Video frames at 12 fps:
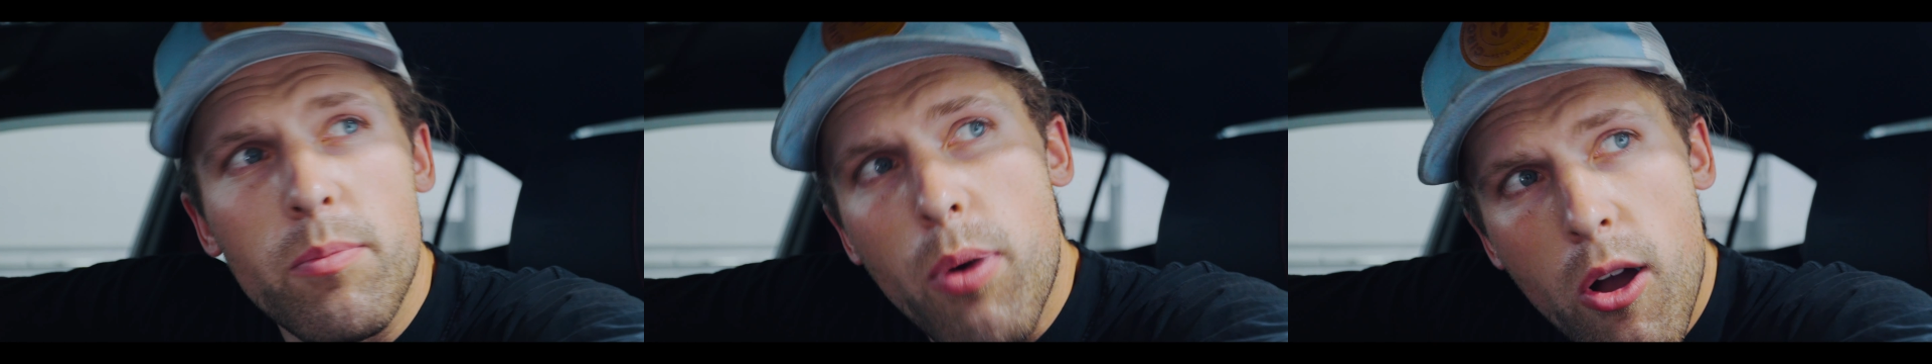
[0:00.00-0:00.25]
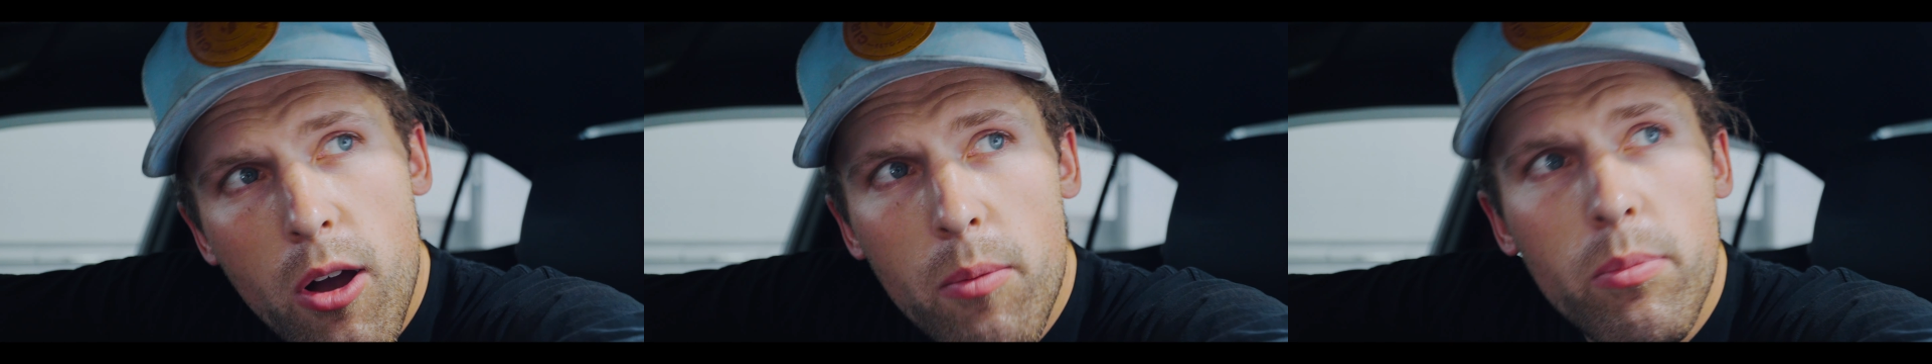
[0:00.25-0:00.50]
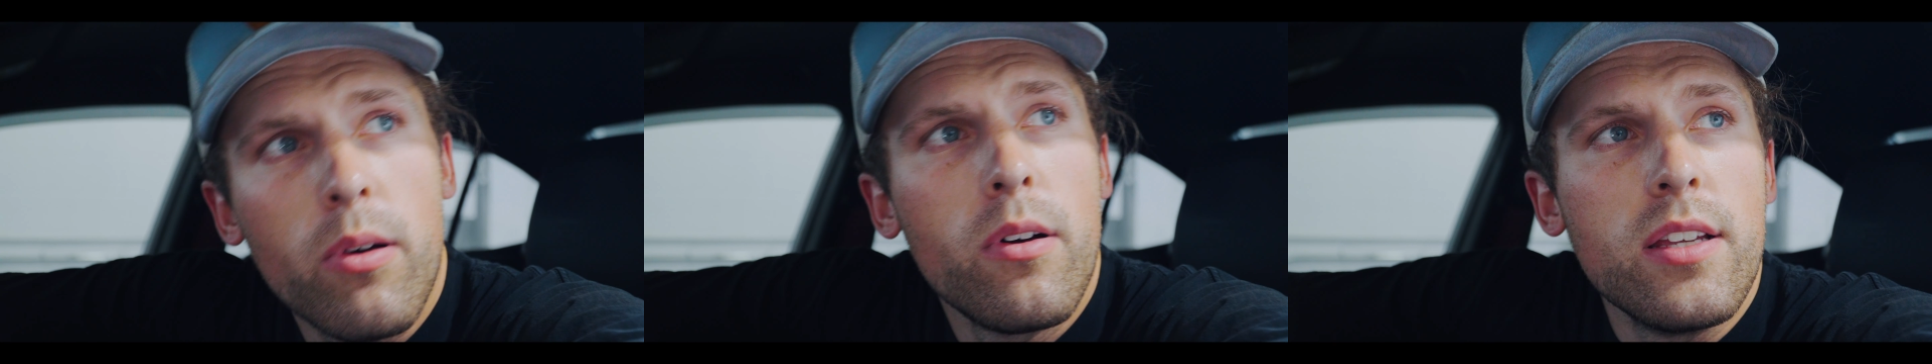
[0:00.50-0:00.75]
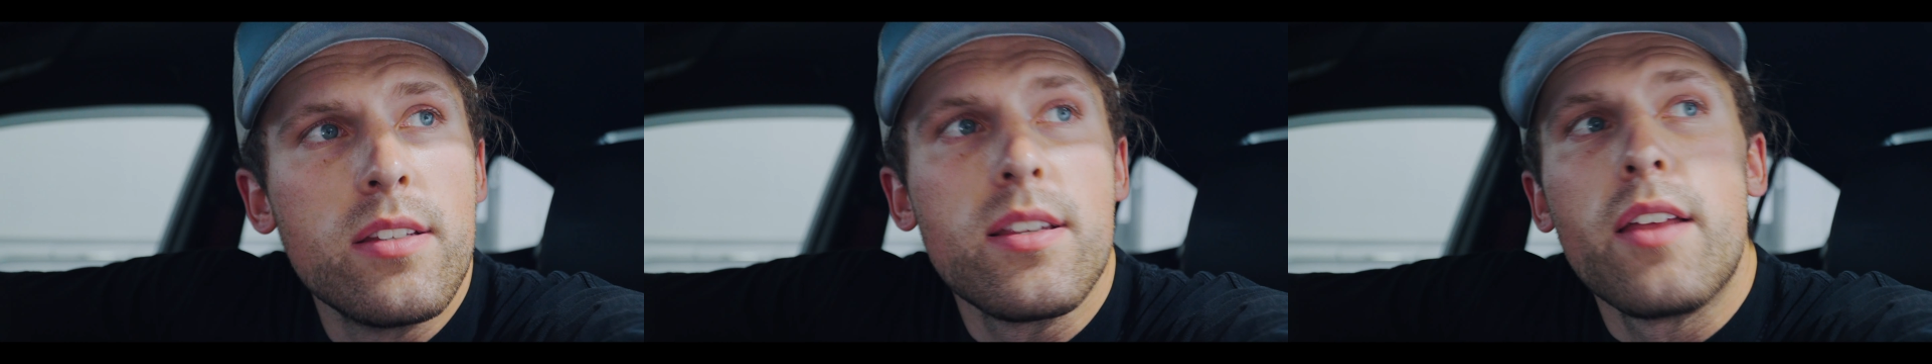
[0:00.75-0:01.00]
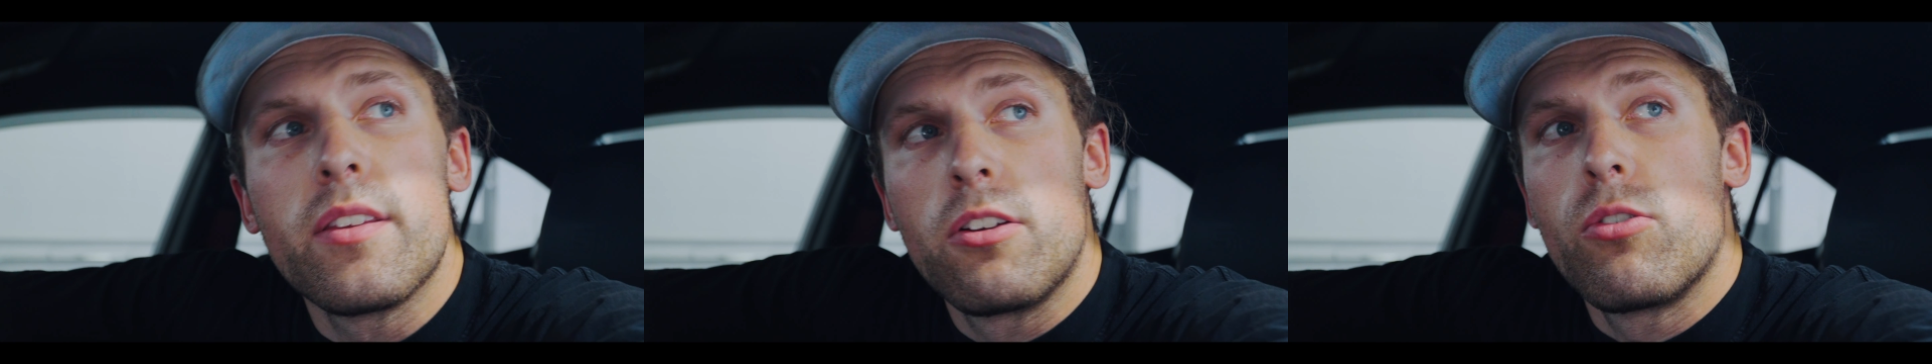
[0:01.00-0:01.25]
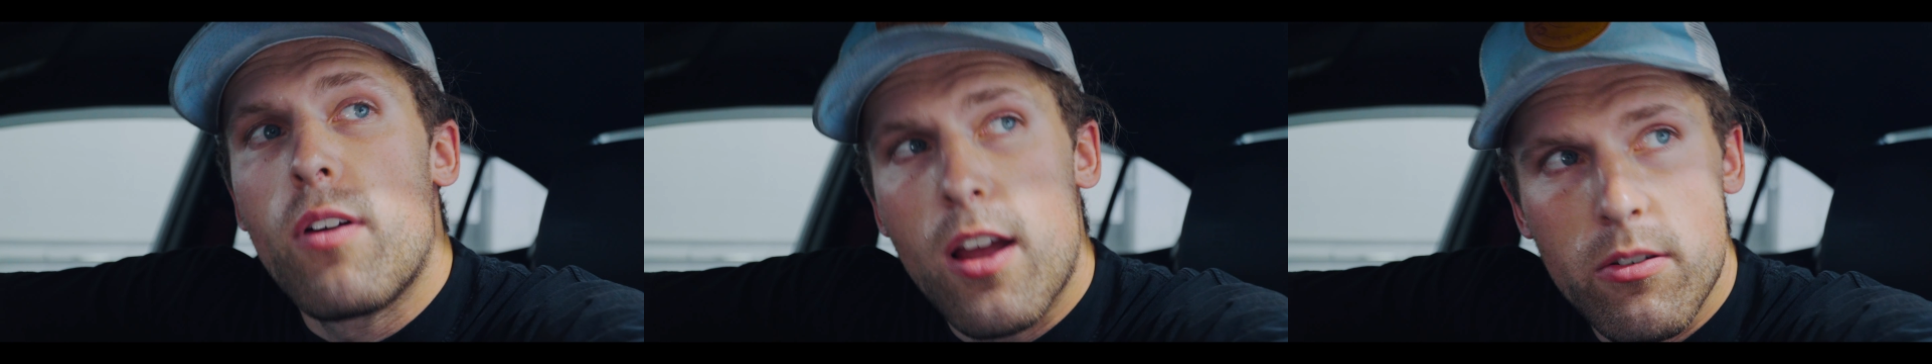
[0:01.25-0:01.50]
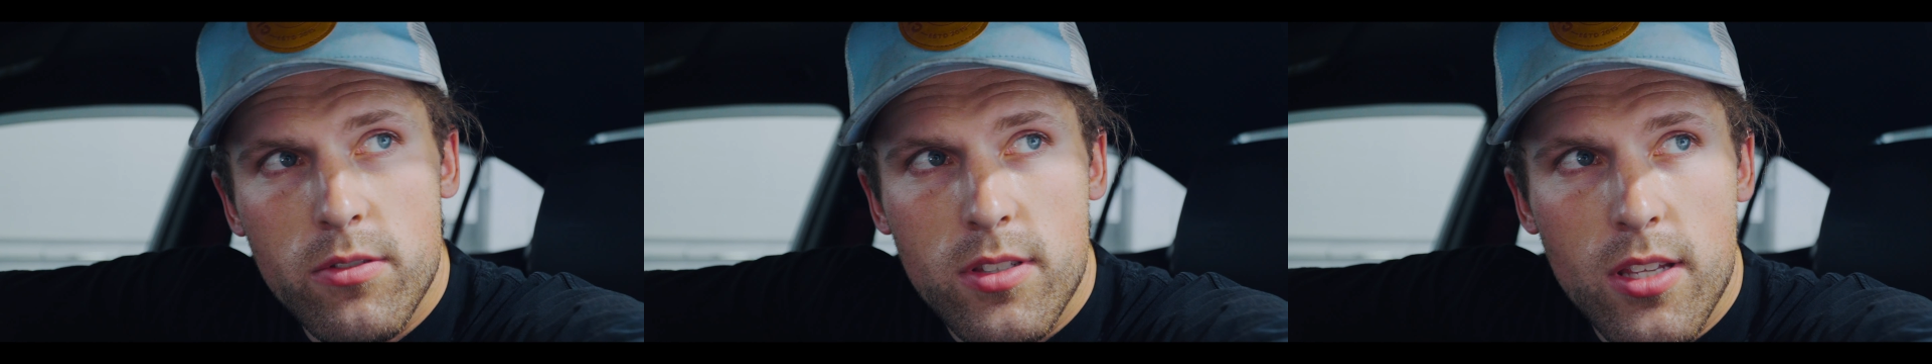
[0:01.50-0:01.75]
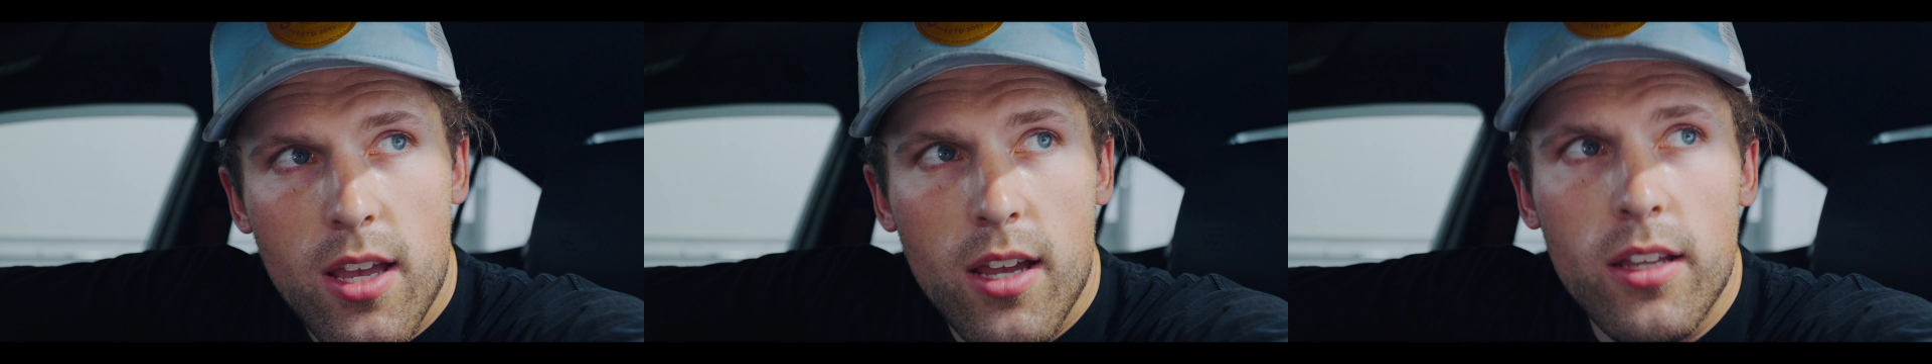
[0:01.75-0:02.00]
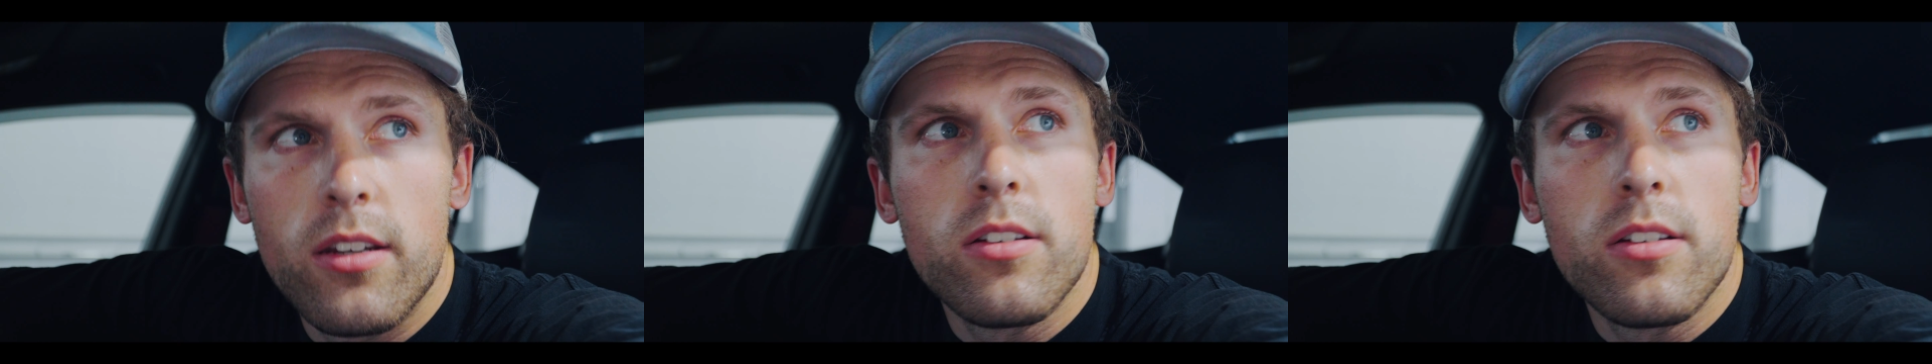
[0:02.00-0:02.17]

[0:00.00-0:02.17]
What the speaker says: pump is on the ground side.